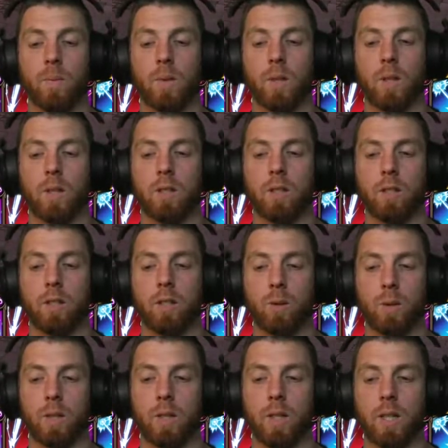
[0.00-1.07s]
There's another
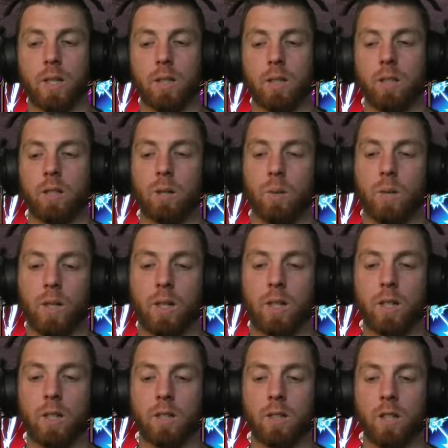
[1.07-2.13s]
one,
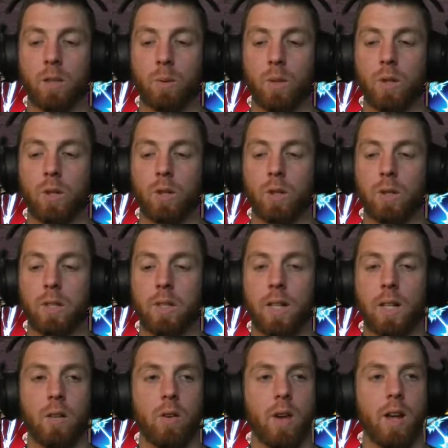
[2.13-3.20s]
I say we throw it
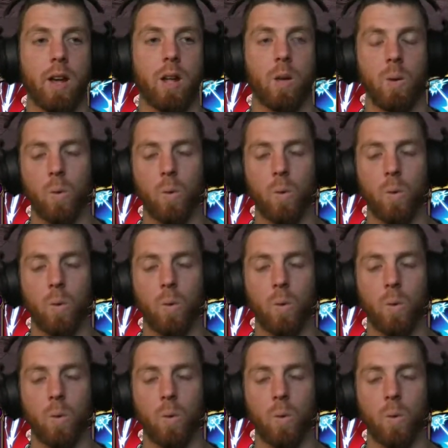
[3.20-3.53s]
down now.